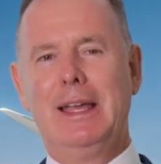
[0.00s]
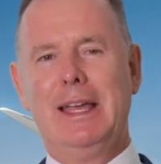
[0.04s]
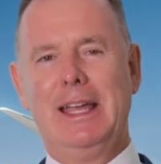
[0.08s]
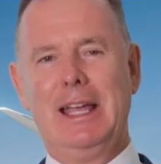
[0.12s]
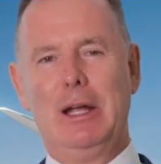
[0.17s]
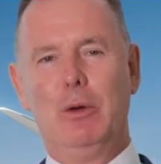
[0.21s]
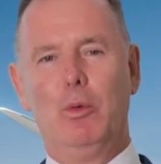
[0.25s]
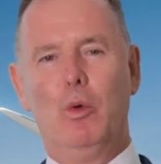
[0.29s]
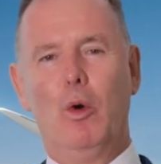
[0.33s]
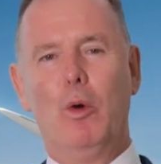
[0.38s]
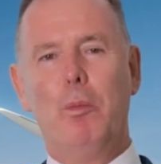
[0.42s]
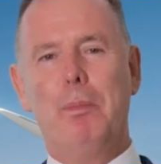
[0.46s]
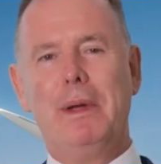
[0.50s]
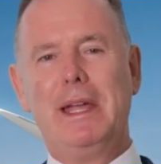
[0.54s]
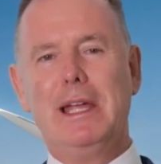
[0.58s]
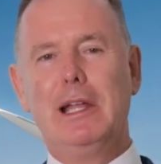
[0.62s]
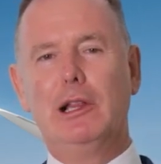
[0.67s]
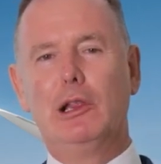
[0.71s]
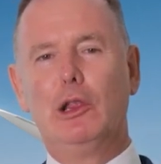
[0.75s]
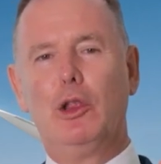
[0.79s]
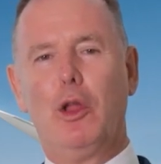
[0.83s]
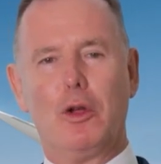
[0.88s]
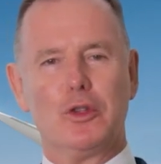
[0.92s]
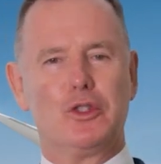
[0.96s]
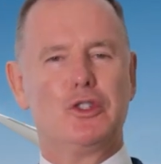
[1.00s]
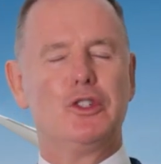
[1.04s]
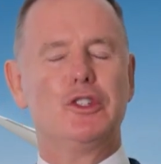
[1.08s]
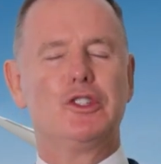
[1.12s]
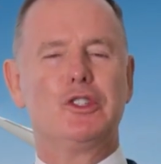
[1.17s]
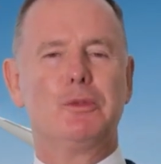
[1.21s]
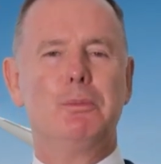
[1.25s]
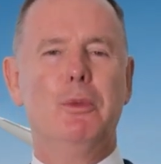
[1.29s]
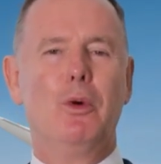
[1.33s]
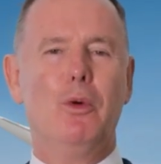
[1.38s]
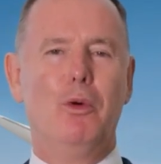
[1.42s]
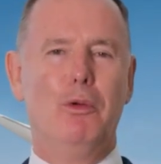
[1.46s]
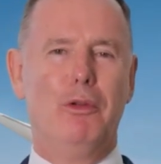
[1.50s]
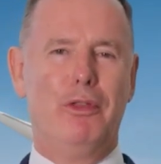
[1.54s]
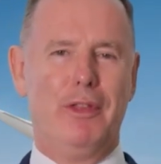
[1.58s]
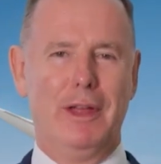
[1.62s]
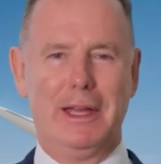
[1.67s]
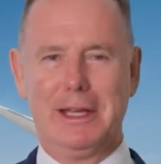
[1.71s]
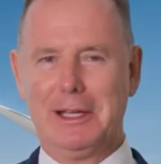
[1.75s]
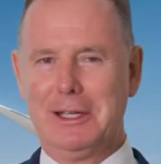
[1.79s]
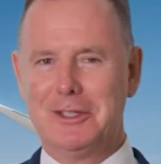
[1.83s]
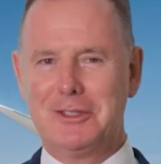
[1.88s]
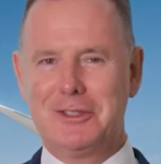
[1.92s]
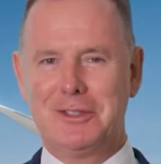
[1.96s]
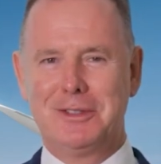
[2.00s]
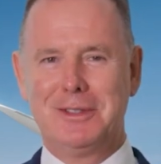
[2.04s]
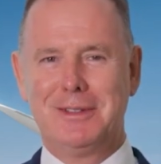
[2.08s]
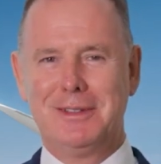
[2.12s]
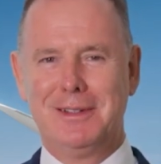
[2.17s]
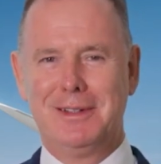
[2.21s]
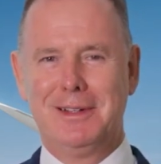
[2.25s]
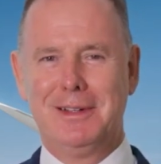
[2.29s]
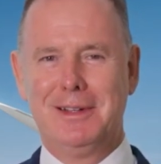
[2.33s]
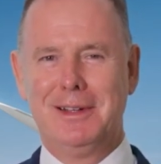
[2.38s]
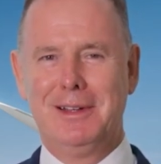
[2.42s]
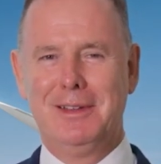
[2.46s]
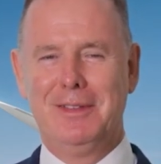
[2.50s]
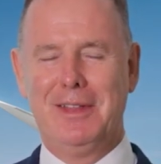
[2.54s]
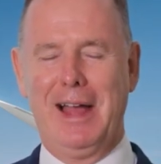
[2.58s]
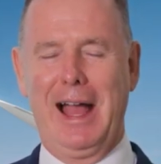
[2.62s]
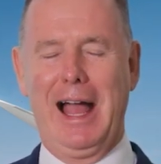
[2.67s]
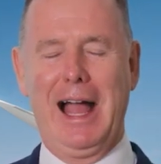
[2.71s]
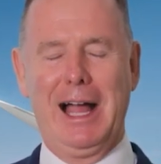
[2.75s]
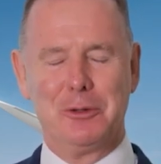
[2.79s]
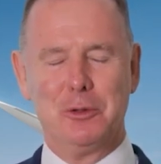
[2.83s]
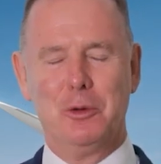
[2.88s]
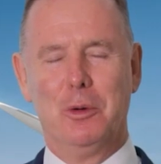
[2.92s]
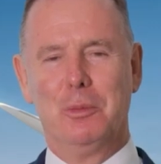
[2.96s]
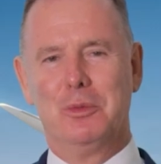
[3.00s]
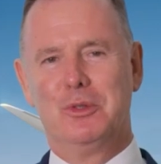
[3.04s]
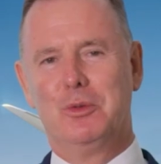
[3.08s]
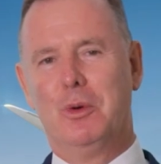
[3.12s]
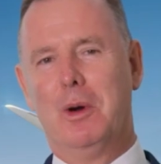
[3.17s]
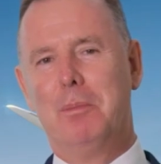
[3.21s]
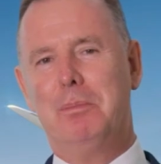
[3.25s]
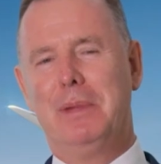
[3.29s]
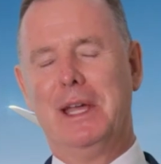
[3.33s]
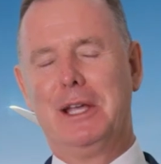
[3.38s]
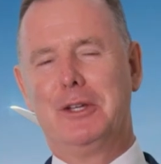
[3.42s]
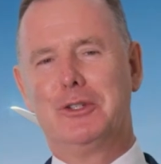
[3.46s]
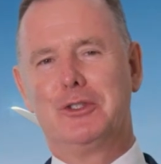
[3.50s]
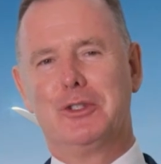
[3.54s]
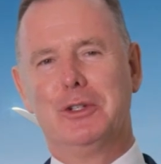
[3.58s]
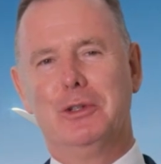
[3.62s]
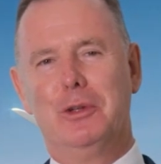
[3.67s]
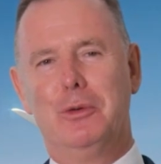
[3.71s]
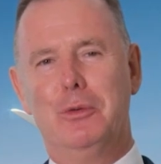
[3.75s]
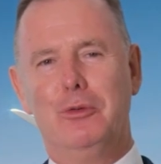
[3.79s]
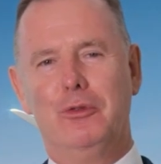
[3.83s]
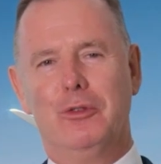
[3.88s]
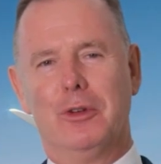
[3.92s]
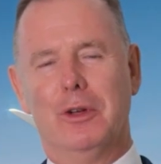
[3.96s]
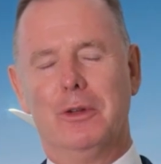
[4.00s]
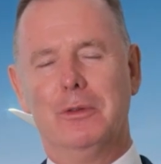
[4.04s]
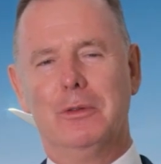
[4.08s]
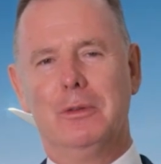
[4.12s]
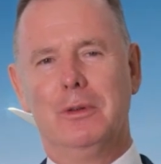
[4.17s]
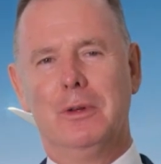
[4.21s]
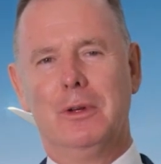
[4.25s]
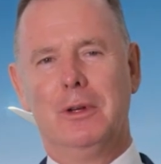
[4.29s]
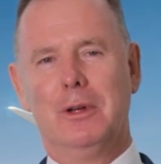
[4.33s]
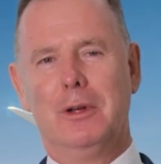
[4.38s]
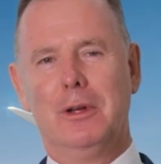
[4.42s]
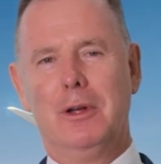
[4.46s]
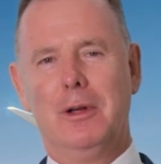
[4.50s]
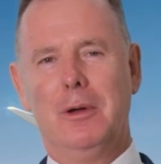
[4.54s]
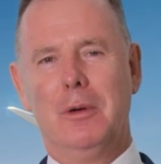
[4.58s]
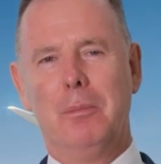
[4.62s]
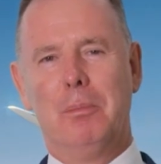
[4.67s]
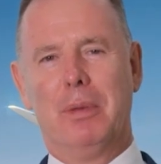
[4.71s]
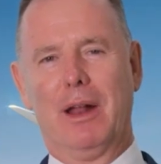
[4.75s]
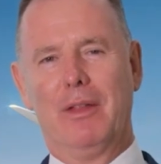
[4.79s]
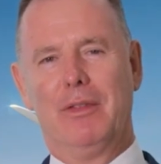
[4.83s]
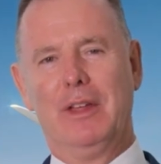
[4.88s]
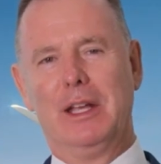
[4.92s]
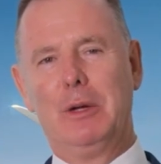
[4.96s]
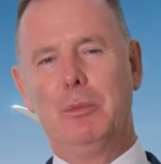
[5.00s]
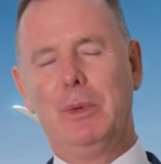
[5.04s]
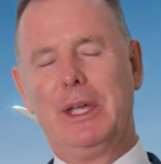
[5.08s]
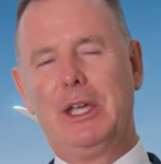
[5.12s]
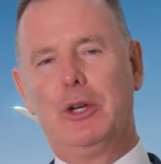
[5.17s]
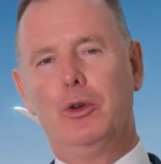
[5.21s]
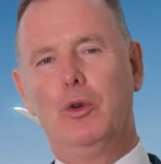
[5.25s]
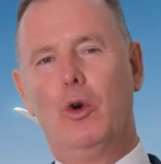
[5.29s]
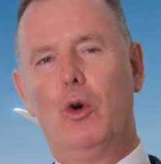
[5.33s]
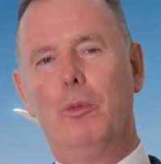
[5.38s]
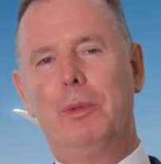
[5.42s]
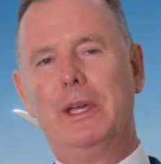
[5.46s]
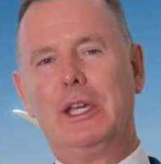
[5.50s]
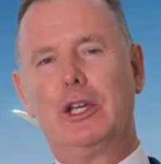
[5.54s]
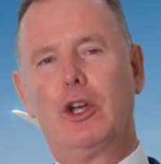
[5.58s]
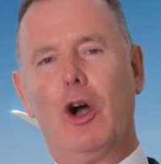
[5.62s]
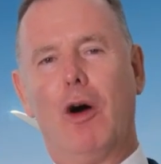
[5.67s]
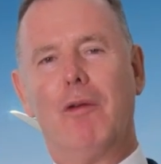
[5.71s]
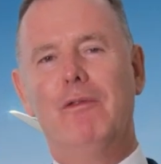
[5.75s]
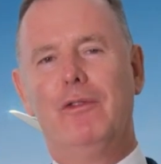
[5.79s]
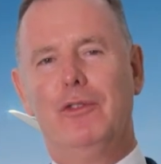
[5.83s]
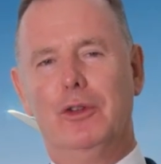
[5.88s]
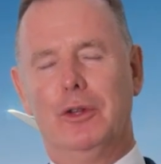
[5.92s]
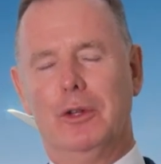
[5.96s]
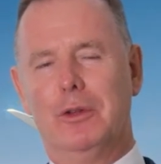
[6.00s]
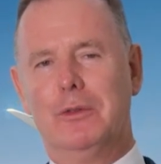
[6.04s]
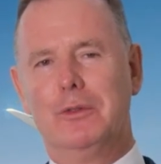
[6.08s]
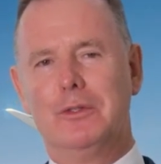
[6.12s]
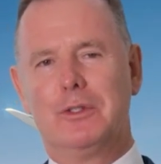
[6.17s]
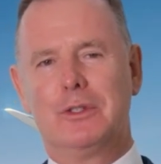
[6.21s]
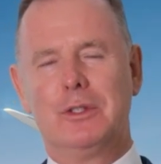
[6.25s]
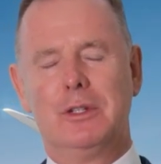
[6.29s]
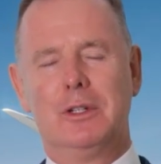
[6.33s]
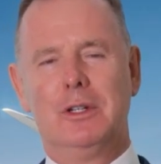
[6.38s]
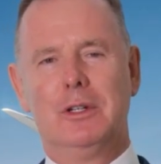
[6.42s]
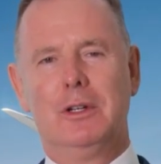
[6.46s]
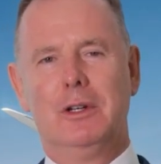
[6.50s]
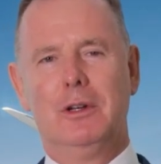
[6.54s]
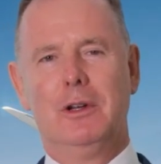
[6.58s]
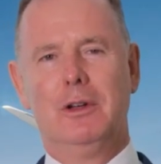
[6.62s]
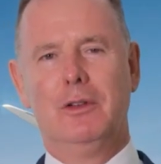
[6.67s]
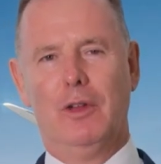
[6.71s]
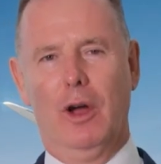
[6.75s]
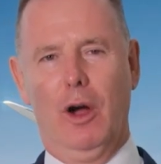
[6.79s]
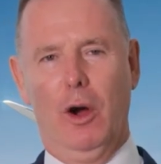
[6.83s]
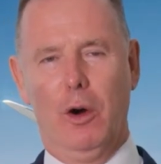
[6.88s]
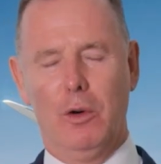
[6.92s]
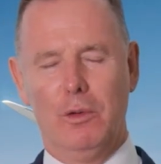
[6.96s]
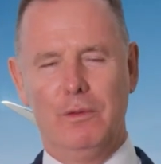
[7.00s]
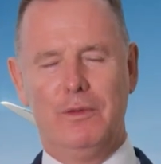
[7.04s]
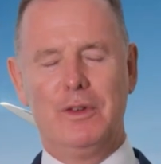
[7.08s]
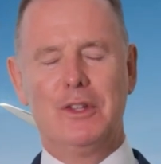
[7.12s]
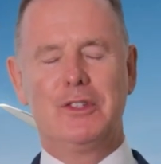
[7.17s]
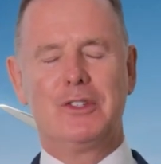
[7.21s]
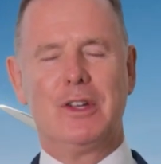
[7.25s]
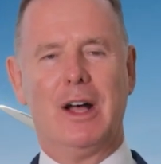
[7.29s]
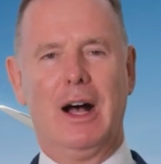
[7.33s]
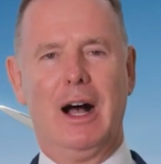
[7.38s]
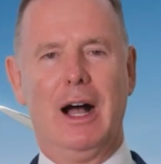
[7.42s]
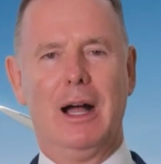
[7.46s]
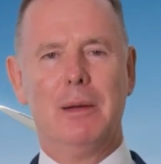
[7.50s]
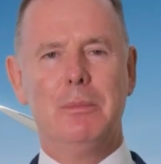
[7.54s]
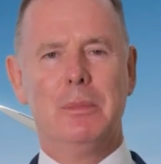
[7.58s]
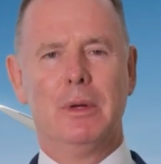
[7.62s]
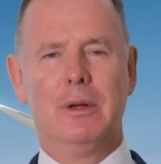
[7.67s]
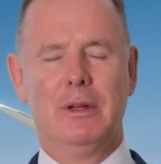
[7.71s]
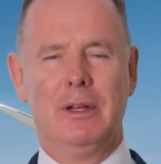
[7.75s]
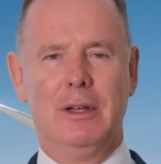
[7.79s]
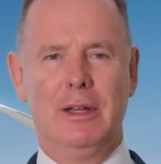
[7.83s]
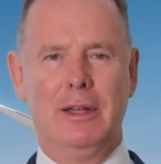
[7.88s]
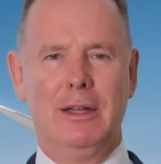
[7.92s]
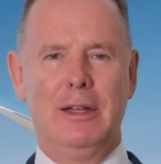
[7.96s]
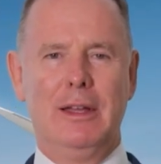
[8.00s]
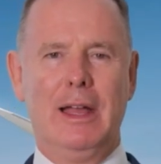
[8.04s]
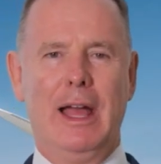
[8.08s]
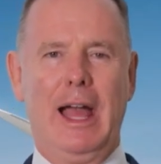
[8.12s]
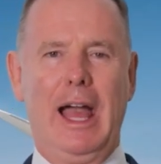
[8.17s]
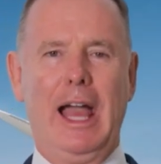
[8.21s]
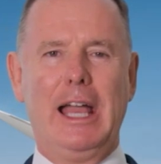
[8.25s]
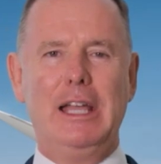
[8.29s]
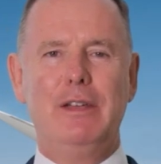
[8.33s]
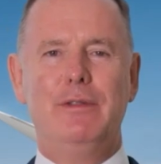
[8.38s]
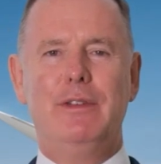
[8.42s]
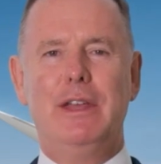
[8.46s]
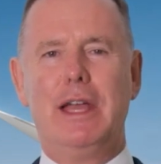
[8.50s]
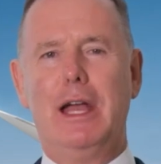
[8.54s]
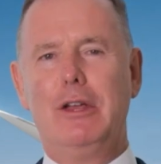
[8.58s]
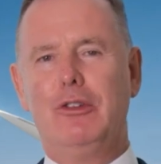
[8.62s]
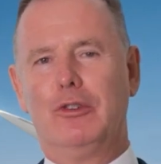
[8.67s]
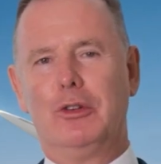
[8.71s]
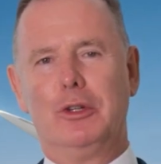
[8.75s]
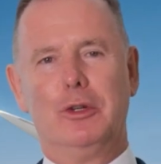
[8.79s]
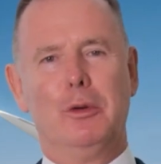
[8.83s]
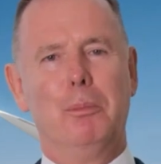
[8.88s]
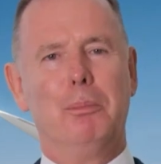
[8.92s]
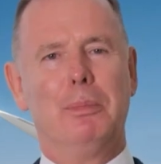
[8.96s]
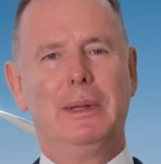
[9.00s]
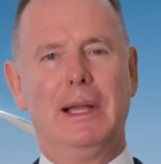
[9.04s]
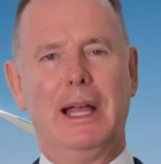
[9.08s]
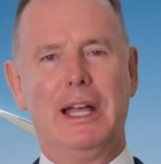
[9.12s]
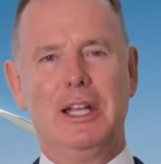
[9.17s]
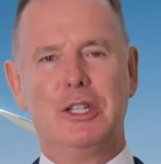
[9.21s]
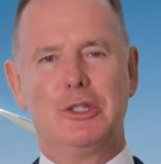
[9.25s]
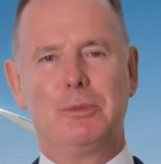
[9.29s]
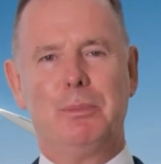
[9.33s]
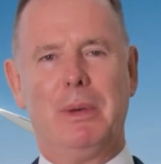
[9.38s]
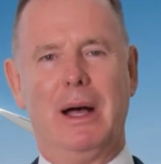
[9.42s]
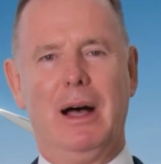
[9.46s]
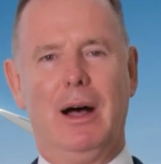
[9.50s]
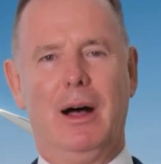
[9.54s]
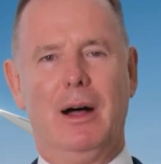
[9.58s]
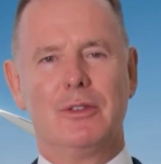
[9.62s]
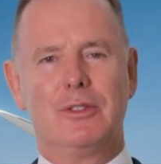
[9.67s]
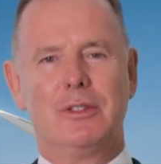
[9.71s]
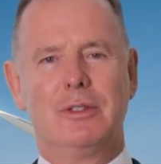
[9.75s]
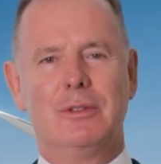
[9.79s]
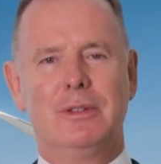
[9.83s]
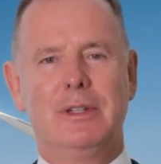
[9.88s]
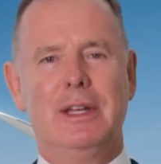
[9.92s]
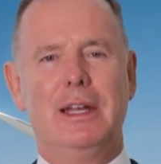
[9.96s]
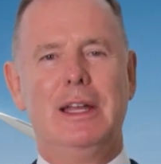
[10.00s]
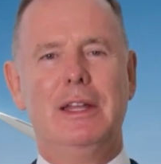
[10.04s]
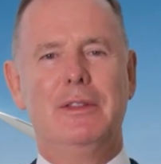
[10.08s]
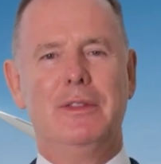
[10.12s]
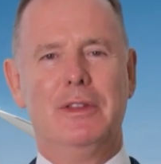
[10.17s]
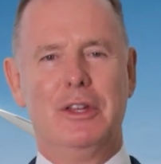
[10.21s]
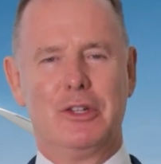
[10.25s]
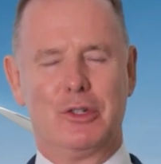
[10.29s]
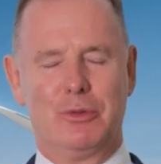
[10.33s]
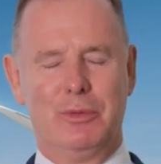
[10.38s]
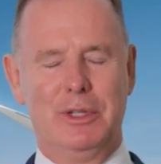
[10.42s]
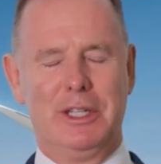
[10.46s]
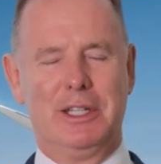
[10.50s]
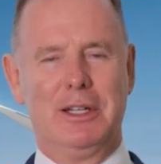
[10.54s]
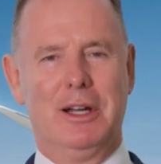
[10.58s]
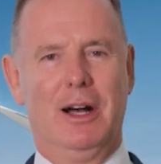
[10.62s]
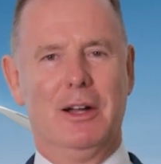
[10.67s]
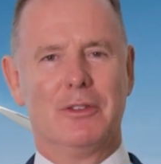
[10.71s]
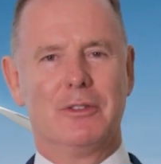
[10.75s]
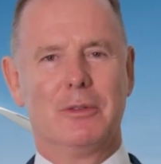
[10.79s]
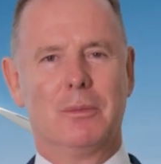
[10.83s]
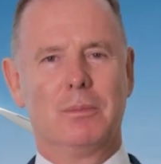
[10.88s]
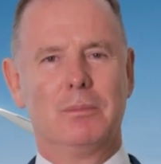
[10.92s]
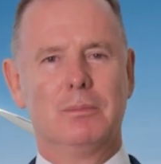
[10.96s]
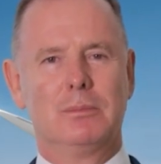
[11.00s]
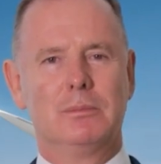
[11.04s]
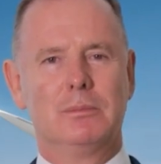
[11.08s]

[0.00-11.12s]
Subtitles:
It will be lots of small things that add up to a big solution, but I think we can all be confident that over time, aviation can play its part in this regard.